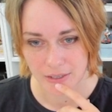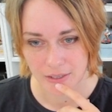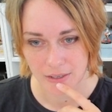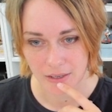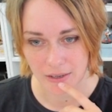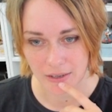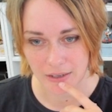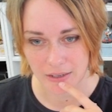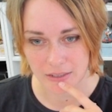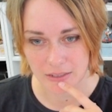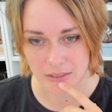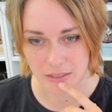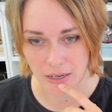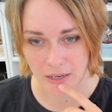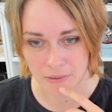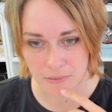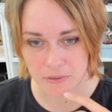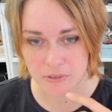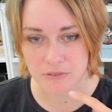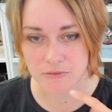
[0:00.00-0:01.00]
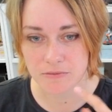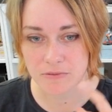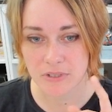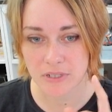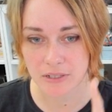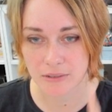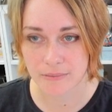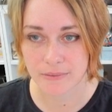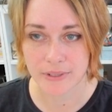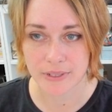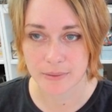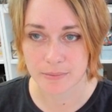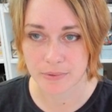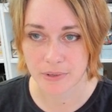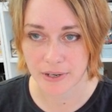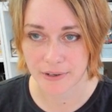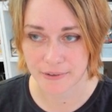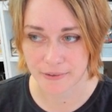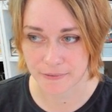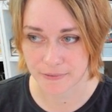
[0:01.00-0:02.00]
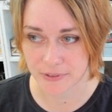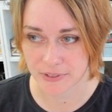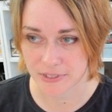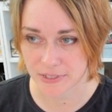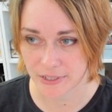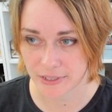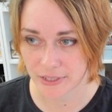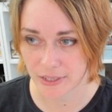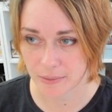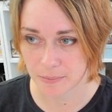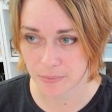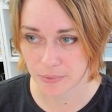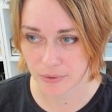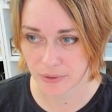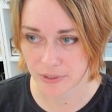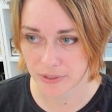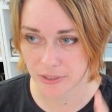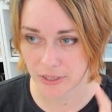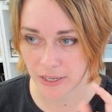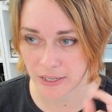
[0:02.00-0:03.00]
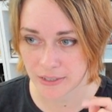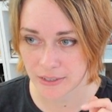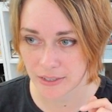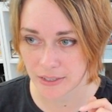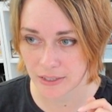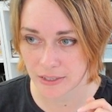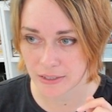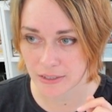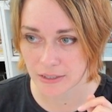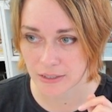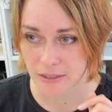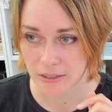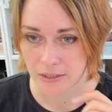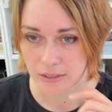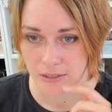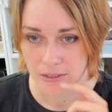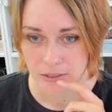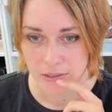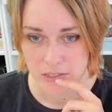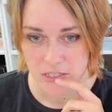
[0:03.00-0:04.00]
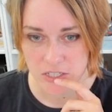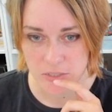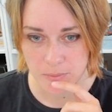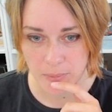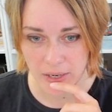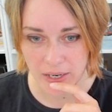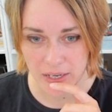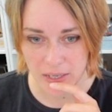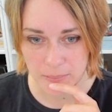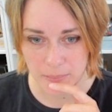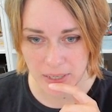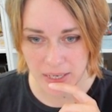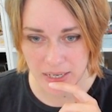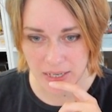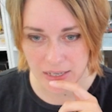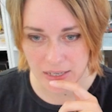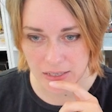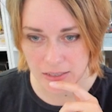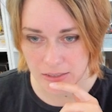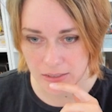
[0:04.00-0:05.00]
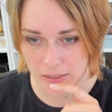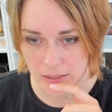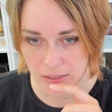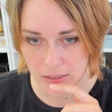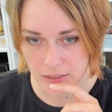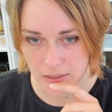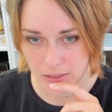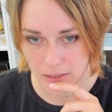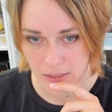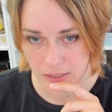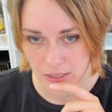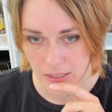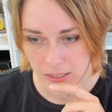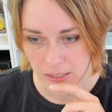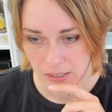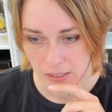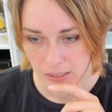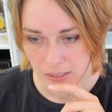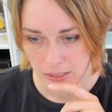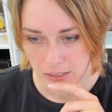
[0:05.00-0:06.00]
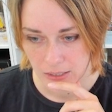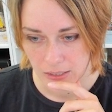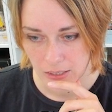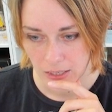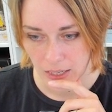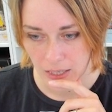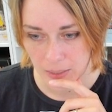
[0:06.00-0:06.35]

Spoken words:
And I was really, really proud of this at that point. And then Spider-Man, I